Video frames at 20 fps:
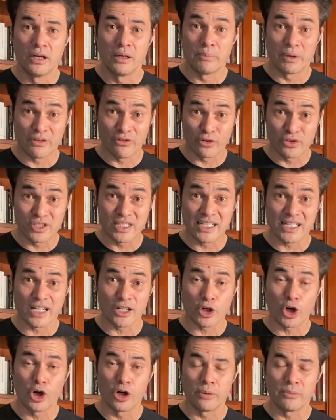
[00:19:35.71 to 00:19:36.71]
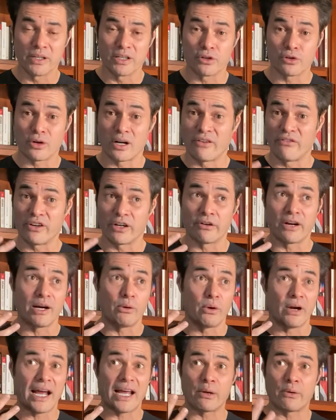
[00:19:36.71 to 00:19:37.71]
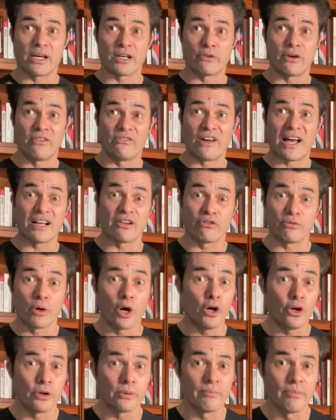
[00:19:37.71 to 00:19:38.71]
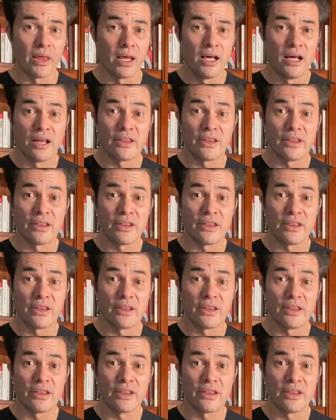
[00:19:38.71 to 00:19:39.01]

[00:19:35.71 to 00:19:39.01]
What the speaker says: But if you're sitting at home and you're trying to figure out, well, how do I create value from home?